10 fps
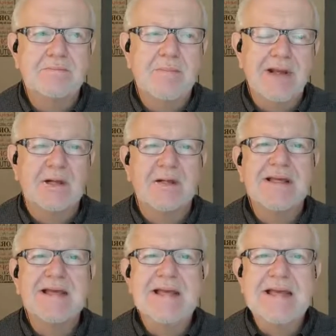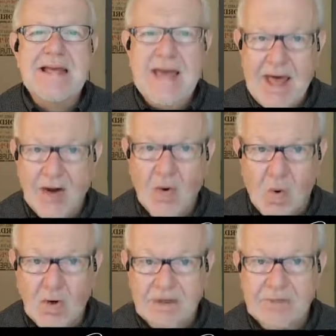medal
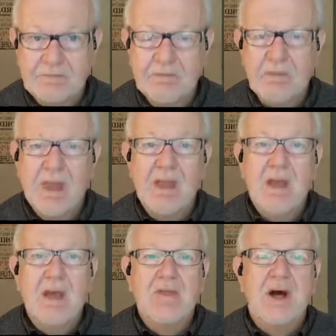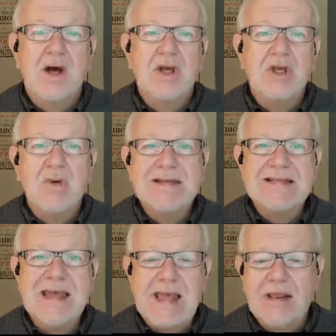categories. The
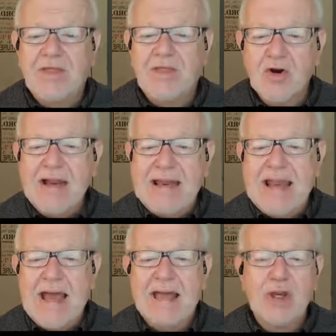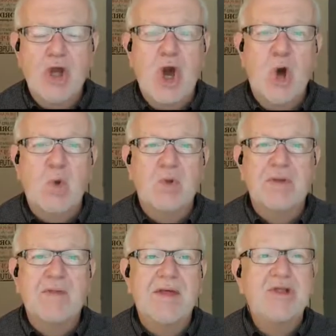USA had 39
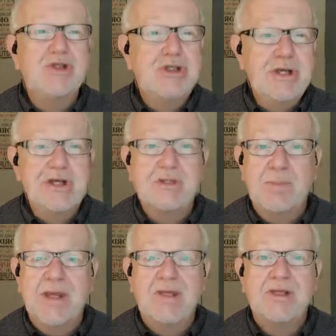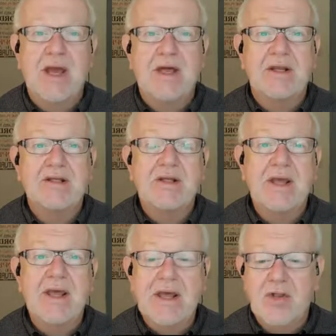gold. They just beat China.
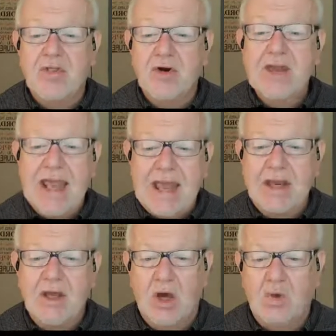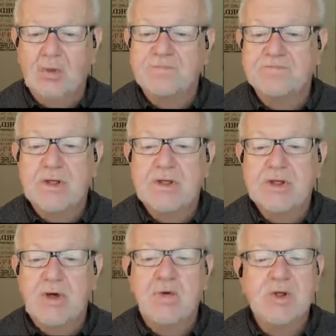China had 38 gold.
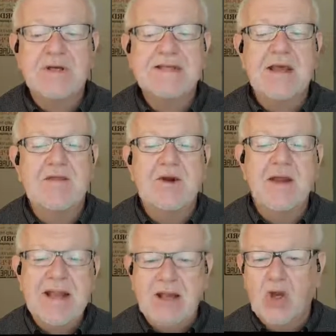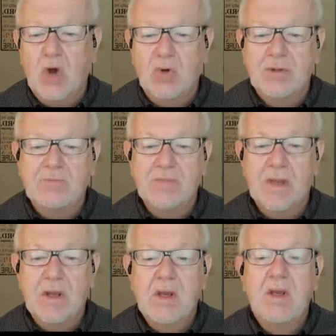So USA had 39 gold,
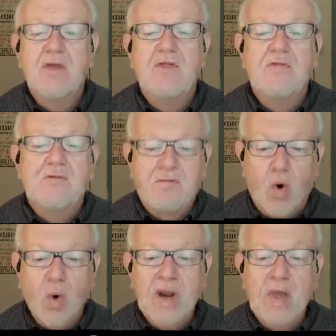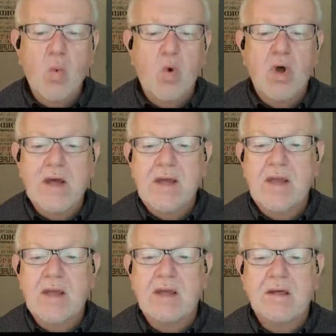
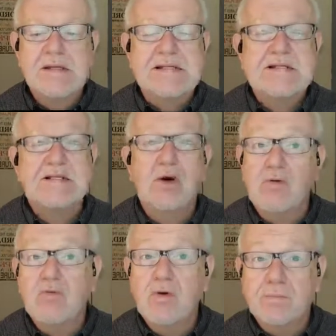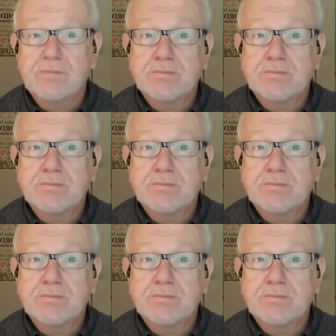41 silver.